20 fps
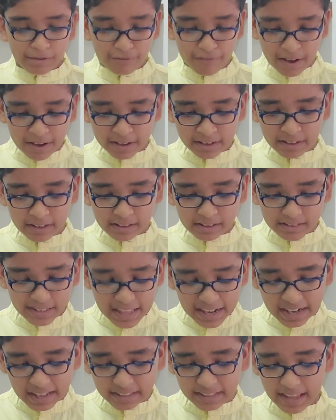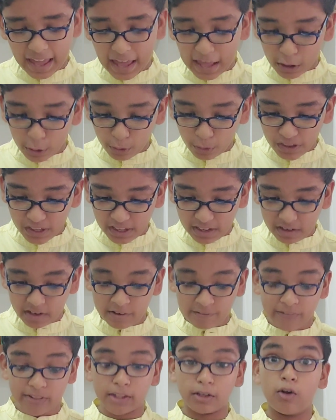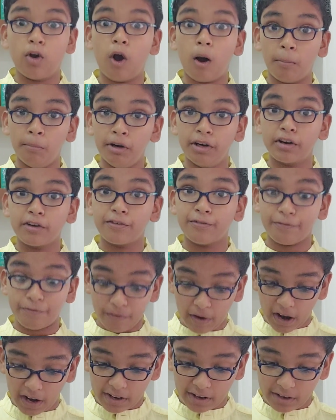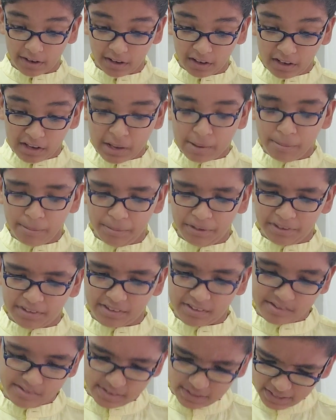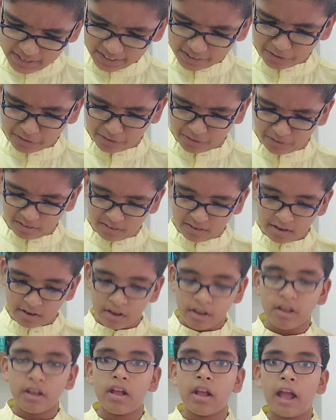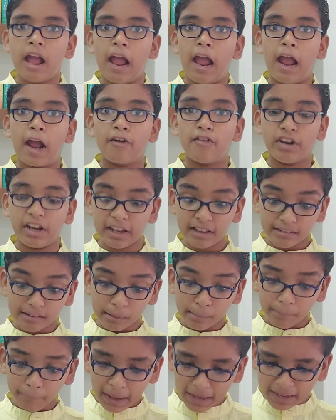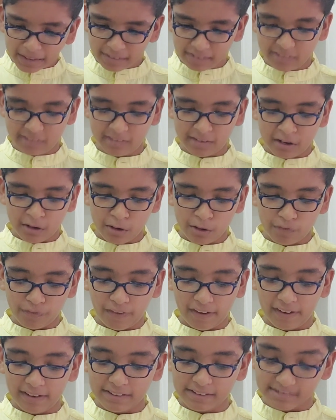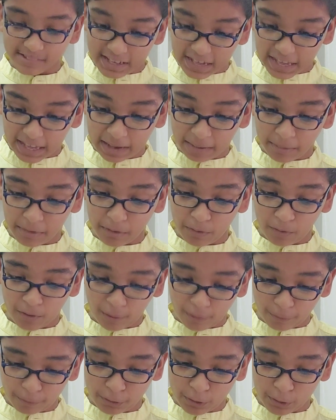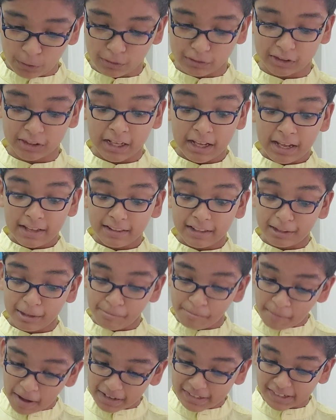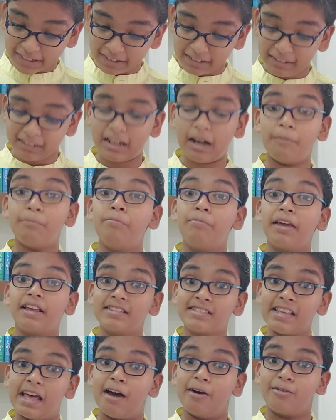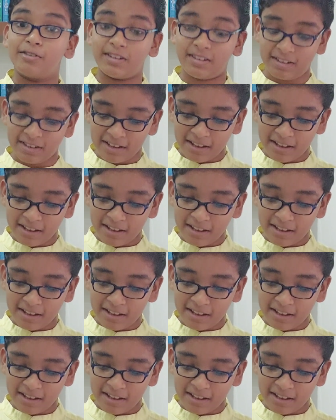Then at the Halloween, when the Goblet of Fire makes its selection, Harry is amazed to find his name in one of those that the magical cup picks out.